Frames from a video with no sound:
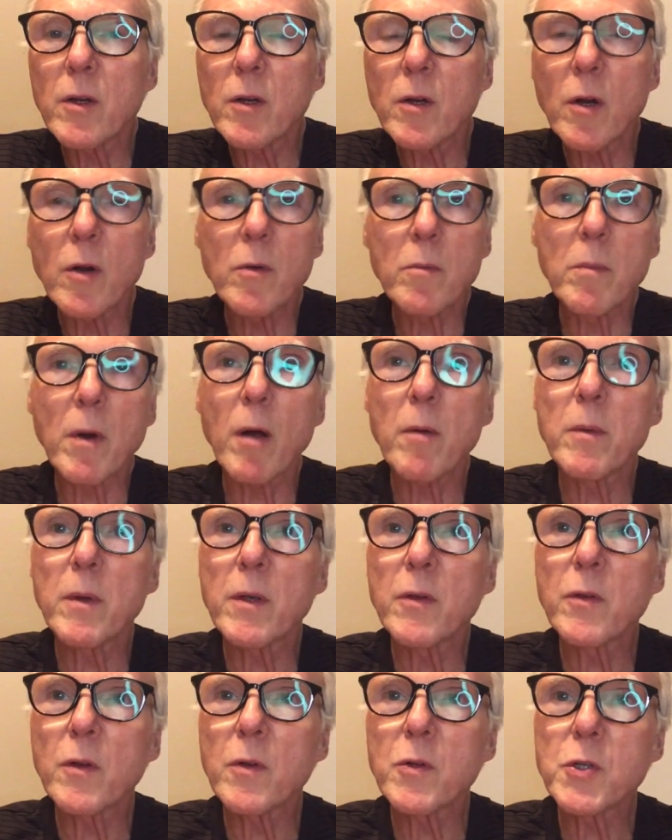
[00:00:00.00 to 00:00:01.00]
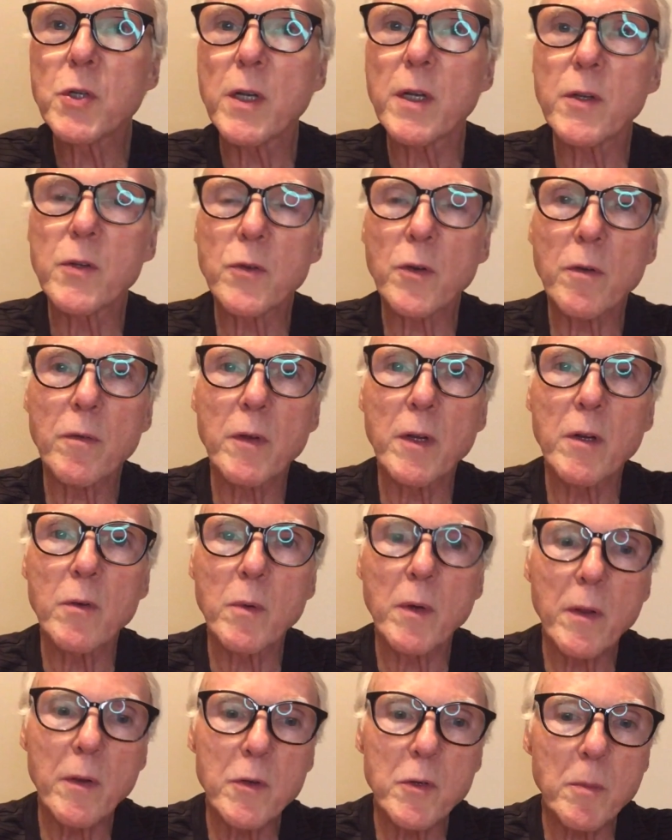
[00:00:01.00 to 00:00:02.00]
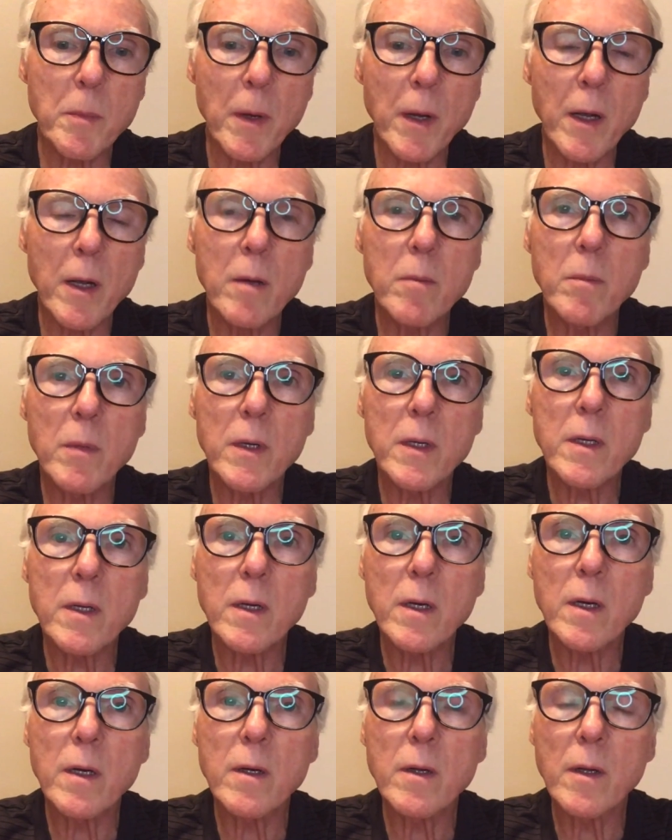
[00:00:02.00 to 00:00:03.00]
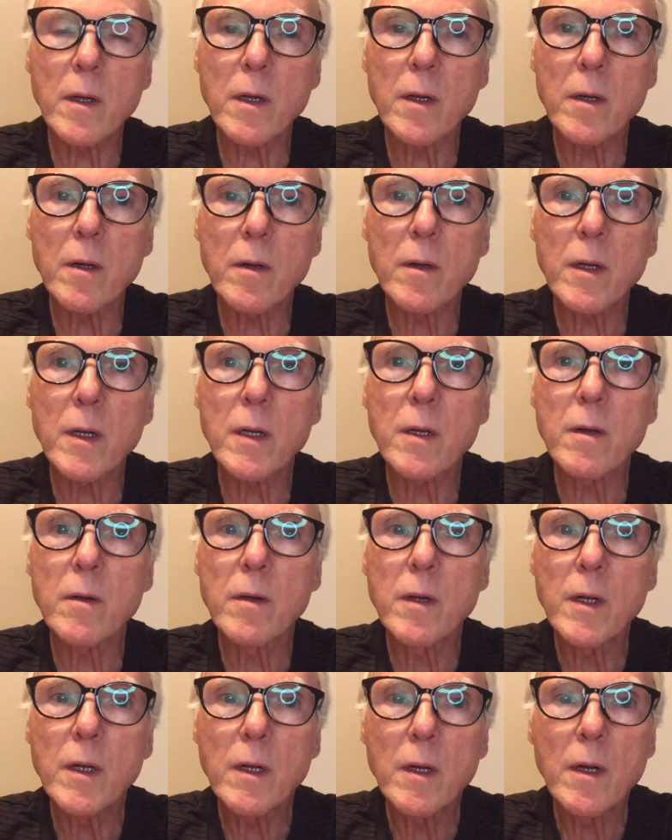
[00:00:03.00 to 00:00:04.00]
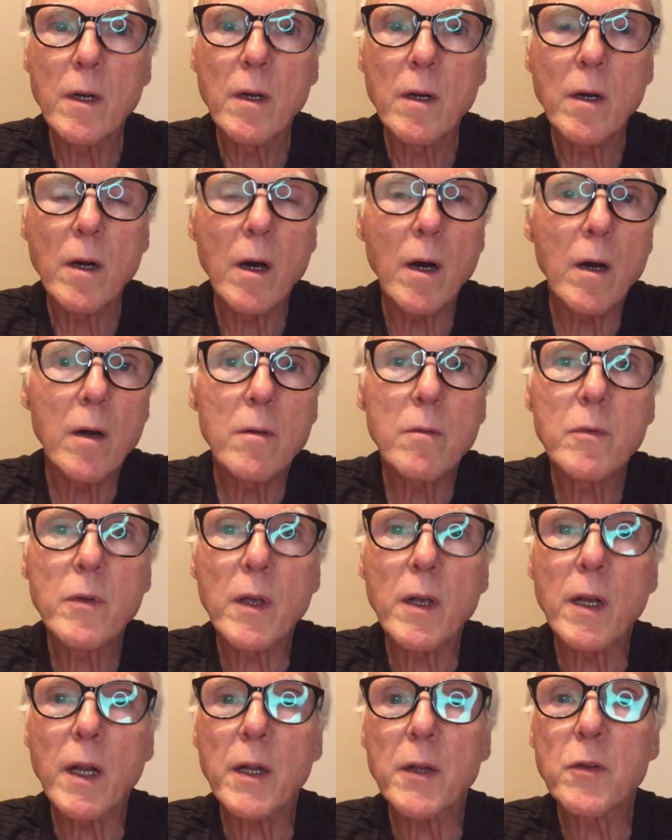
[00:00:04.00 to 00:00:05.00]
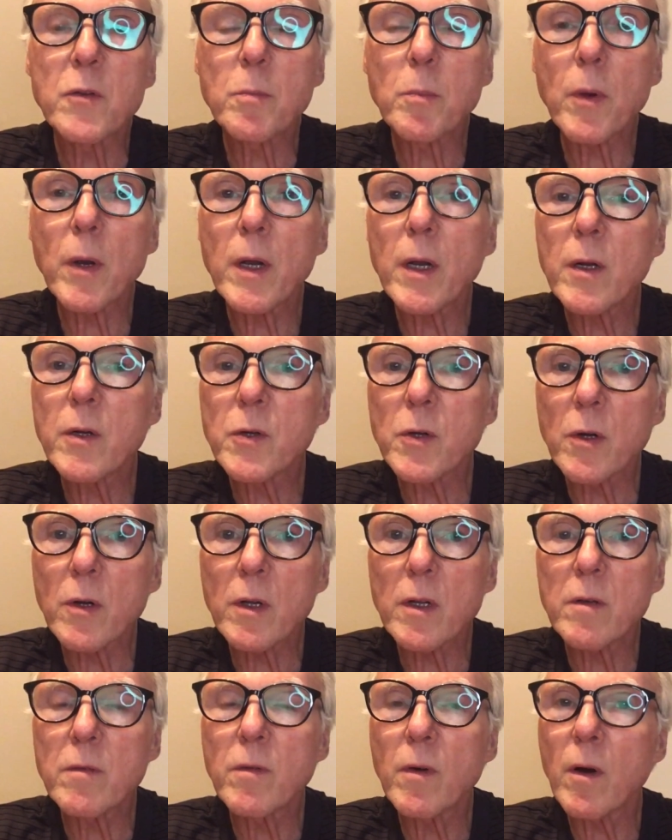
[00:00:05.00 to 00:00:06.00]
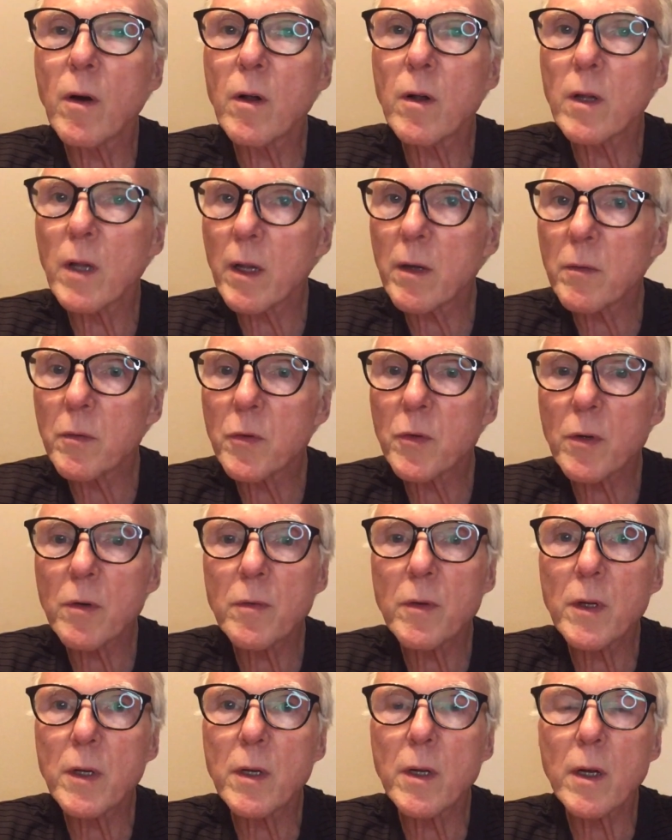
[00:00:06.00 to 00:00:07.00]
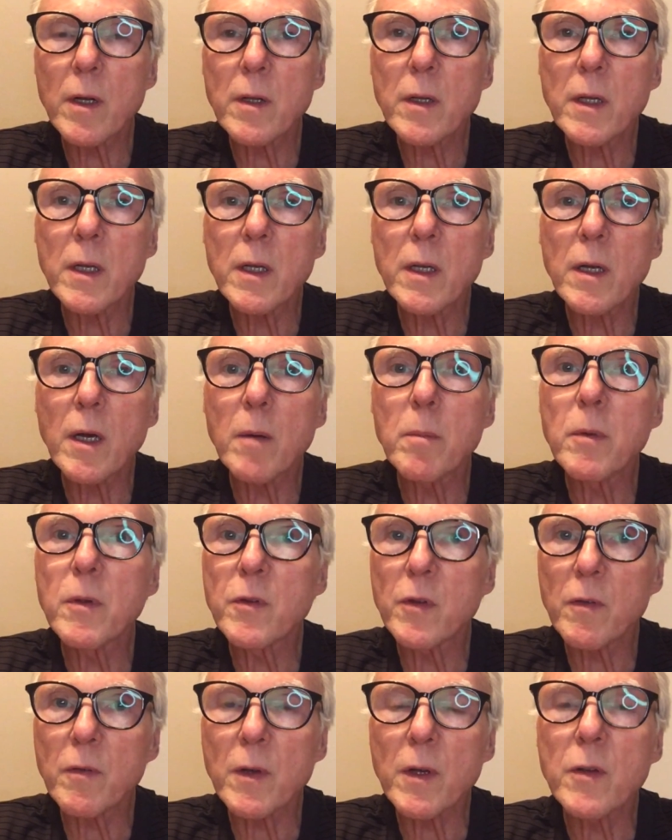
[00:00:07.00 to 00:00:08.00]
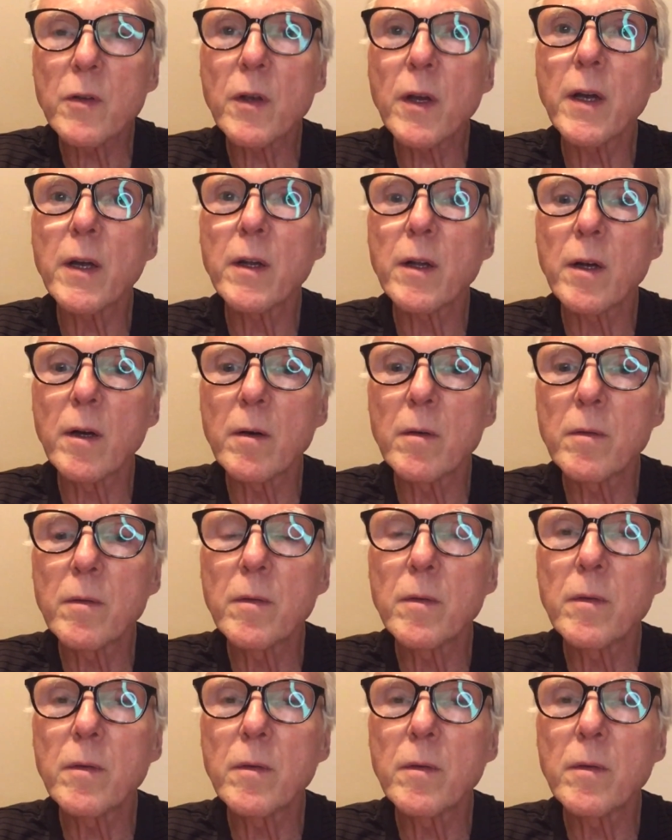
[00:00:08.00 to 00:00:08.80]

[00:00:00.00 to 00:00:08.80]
You don't probably associate surfing with Japan, but in say late spring to early fall, a lot of surfing on the Pacific side of